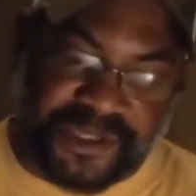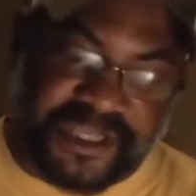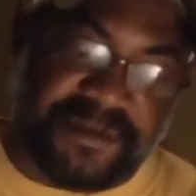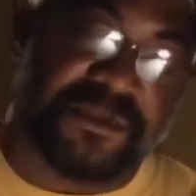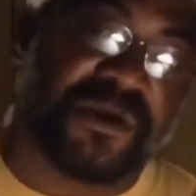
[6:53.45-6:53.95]

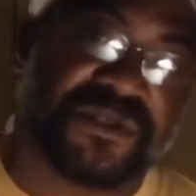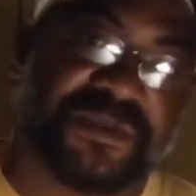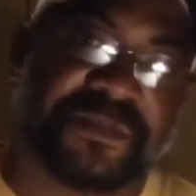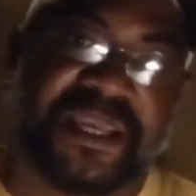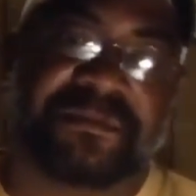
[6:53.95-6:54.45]
keep those
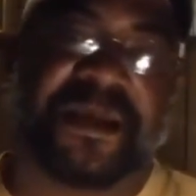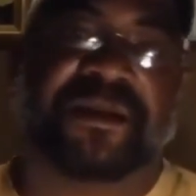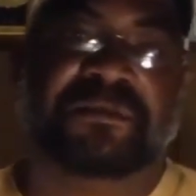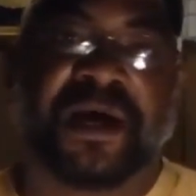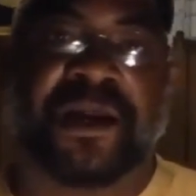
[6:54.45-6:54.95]
and keep that
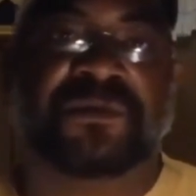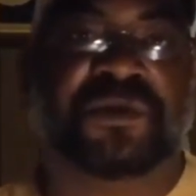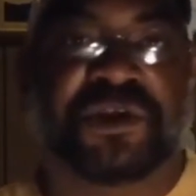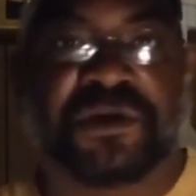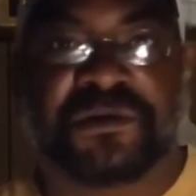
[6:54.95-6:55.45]
in mind
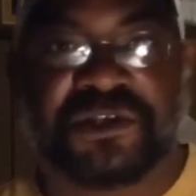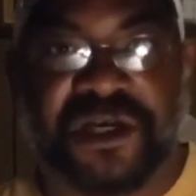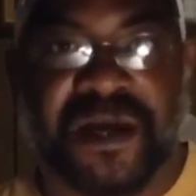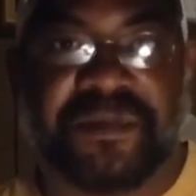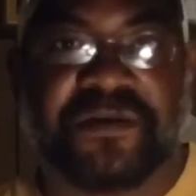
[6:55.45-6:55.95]
when you're
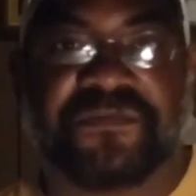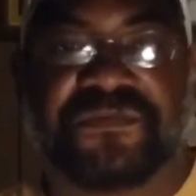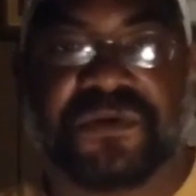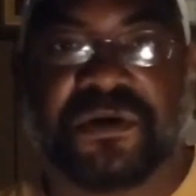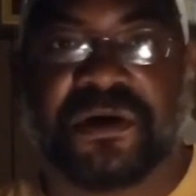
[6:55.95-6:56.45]
shopping
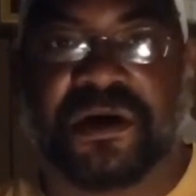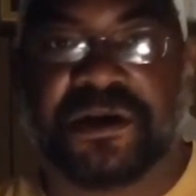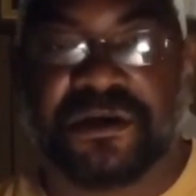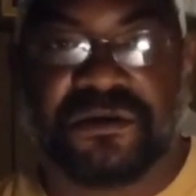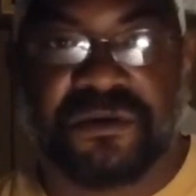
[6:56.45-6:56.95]
for uh,
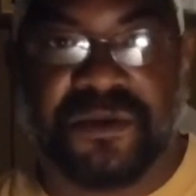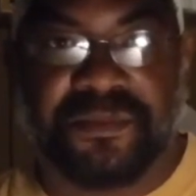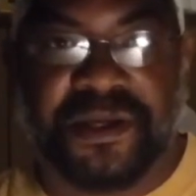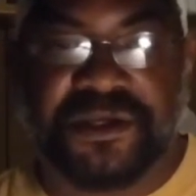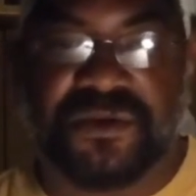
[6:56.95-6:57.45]
your
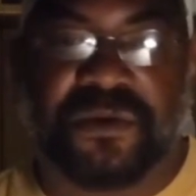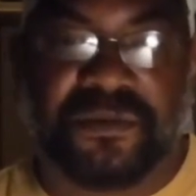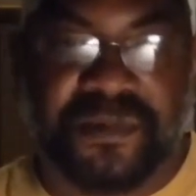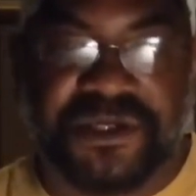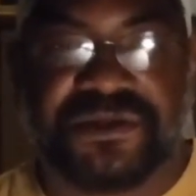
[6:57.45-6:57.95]
equipment. You
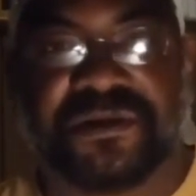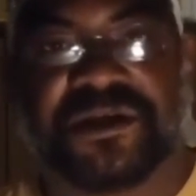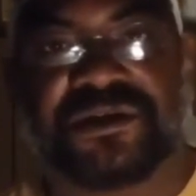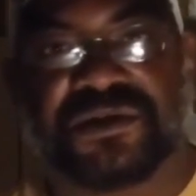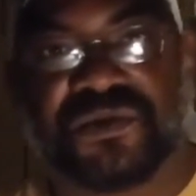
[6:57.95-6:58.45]
want to make sure
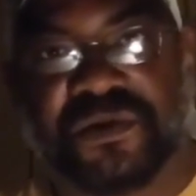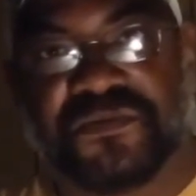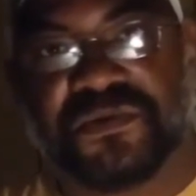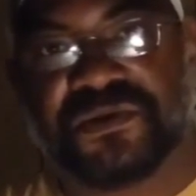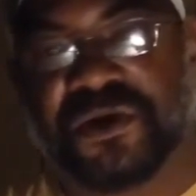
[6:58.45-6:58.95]
that your
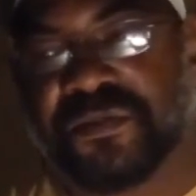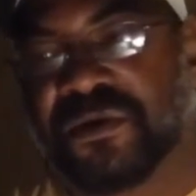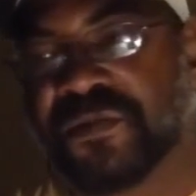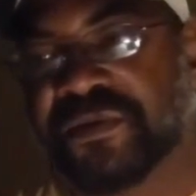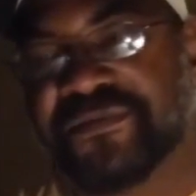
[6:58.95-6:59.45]
swivels are
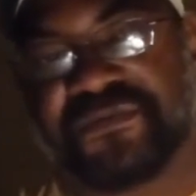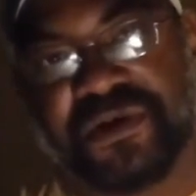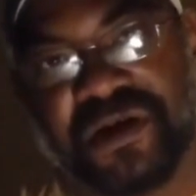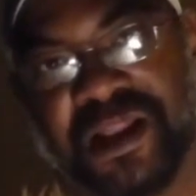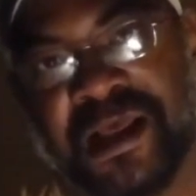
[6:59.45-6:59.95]
appropriate for
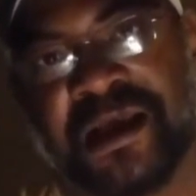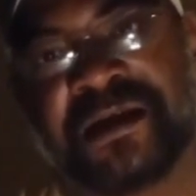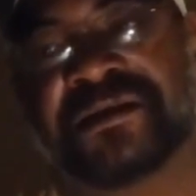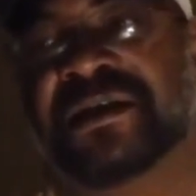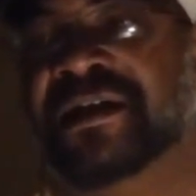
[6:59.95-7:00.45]
your
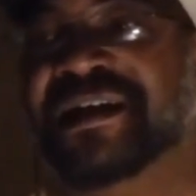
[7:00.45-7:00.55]
lines